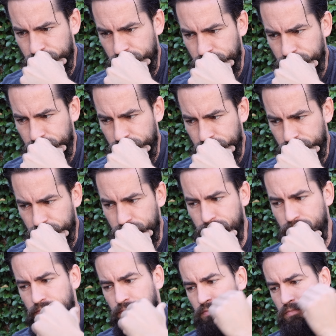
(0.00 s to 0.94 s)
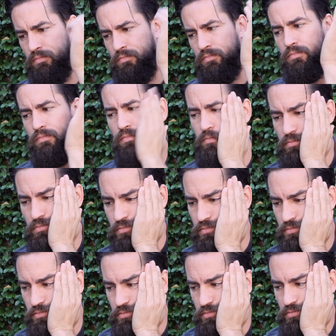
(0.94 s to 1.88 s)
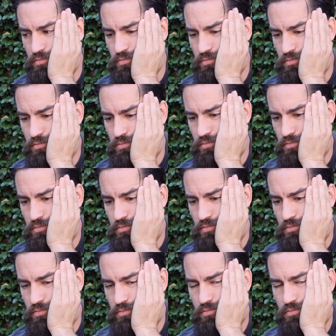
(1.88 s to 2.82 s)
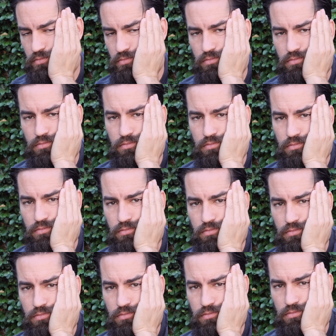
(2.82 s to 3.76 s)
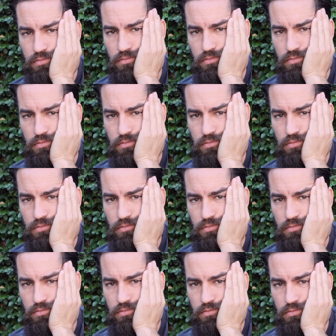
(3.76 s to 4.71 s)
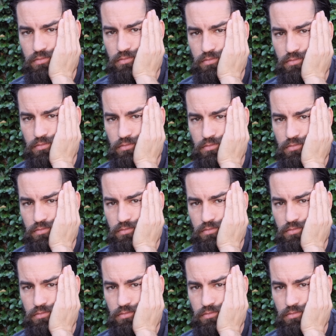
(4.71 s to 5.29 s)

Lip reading: (silence)